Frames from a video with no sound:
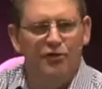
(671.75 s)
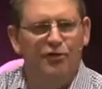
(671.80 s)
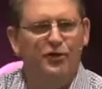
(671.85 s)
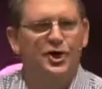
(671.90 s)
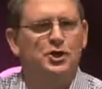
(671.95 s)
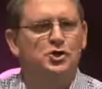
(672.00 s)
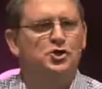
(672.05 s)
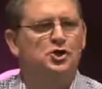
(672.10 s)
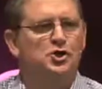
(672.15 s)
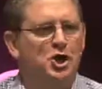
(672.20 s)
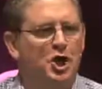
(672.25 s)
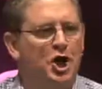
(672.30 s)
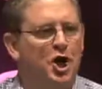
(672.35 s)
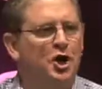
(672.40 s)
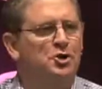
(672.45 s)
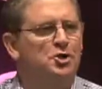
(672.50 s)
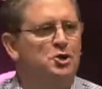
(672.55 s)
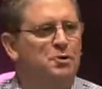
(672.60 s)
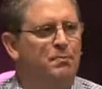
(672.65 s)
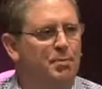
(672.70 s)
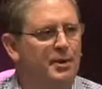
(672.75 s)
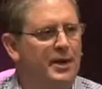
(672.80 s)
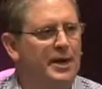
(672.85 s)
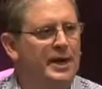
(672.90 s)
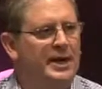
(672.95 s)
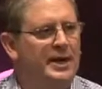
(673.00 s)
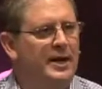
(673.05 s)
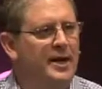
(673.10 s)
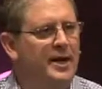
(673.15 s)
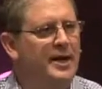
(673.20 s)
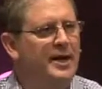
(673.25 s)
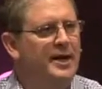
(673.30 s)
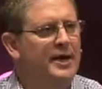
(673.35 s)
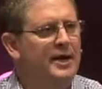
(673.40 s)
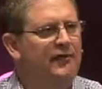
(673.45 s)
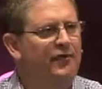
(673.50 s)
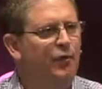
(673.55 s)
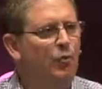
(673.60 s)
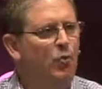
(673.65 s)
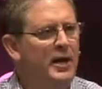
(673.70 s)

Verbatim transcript: the church be if